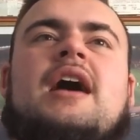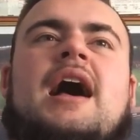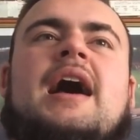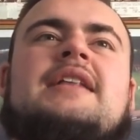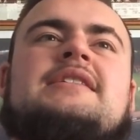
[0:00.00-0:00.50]

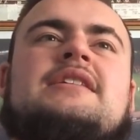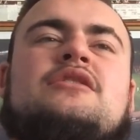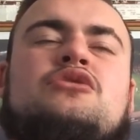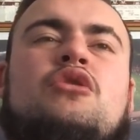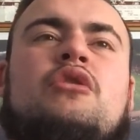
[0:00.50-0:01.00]
And
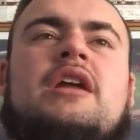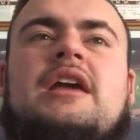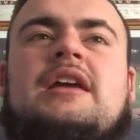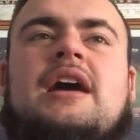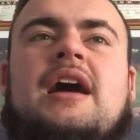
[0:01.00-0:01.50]
there's
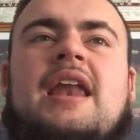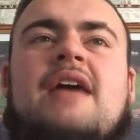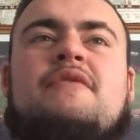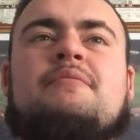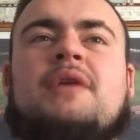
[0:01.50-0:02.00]
only
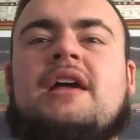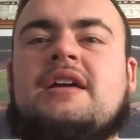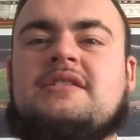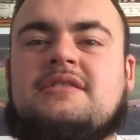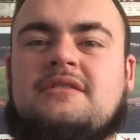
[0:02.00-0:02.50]
11
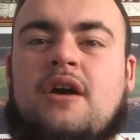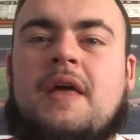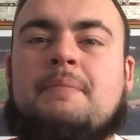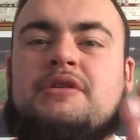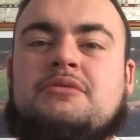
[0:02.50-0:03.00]
players on
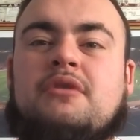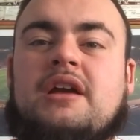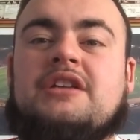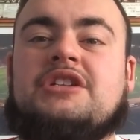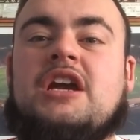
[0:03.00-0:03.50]
that pitch tomorrow
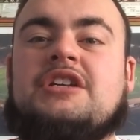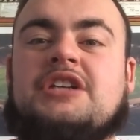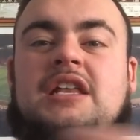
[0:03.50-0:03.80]
that can change it,